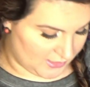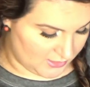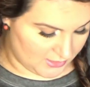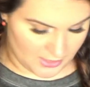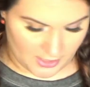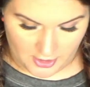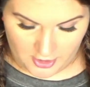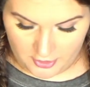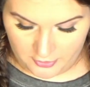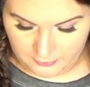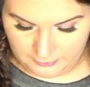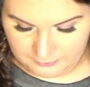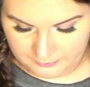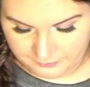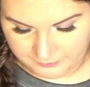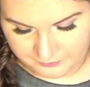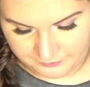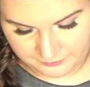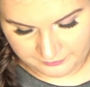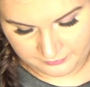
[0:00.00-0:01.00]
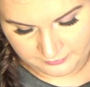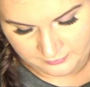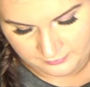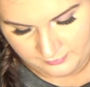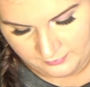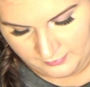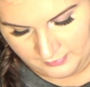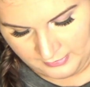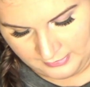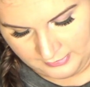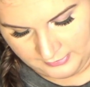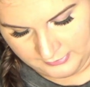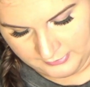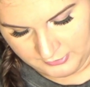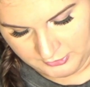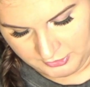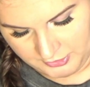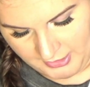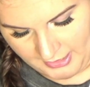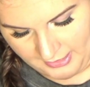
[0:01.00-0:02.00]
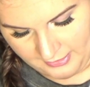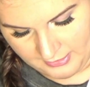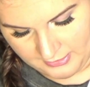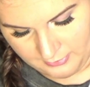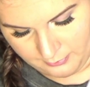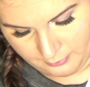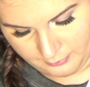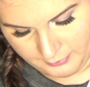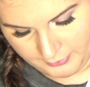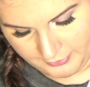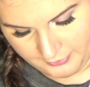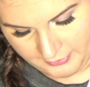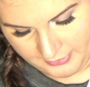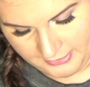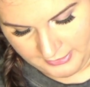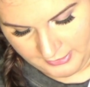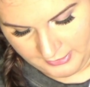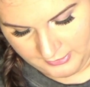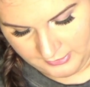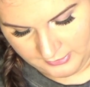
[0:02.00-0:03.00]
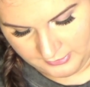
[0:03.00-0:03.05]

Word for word: so let's try this blue here.